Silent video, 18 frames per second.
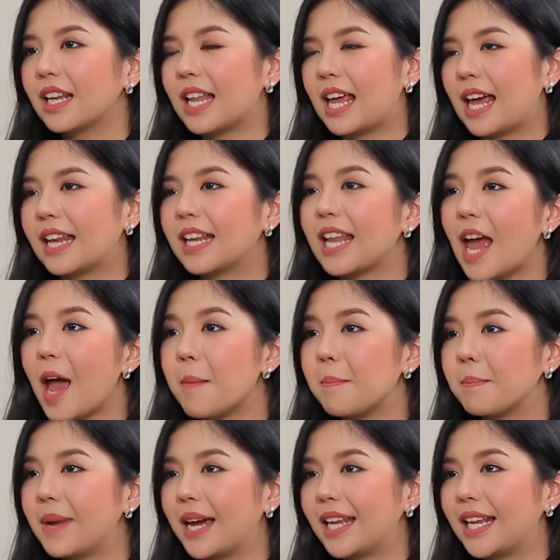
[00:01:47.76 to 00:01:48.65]
that
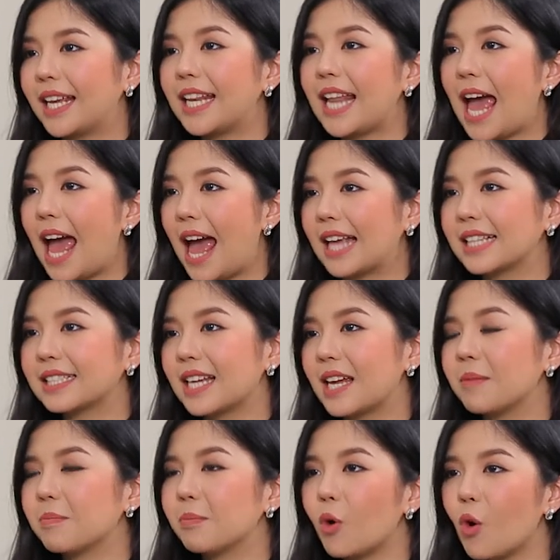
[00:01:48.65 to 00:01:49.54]
embedded ads
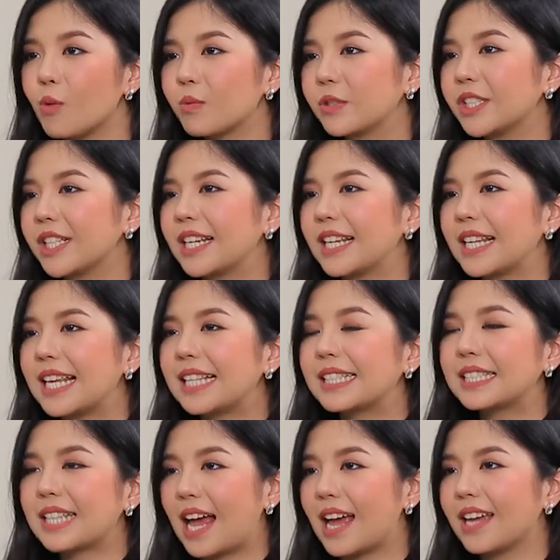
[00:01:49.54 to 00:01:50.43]
and promotion
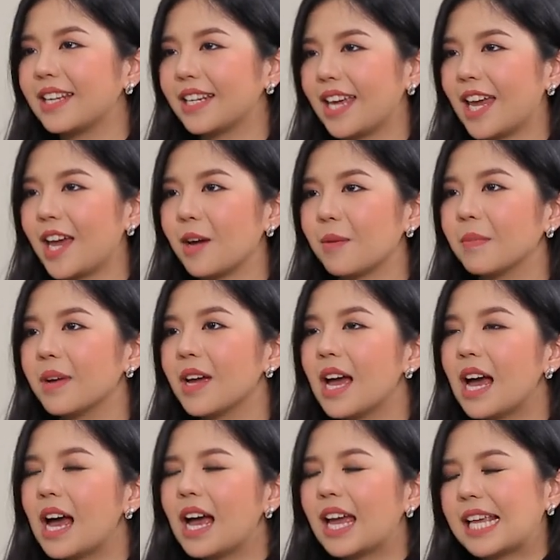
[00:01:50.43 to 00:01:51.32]
inside the game.
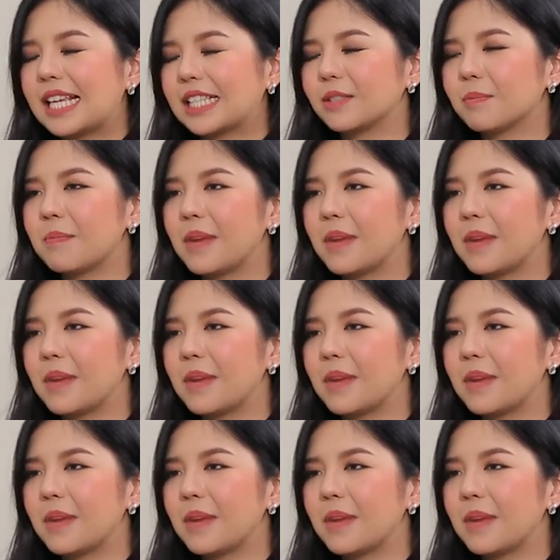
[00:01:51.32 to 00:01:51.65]
It's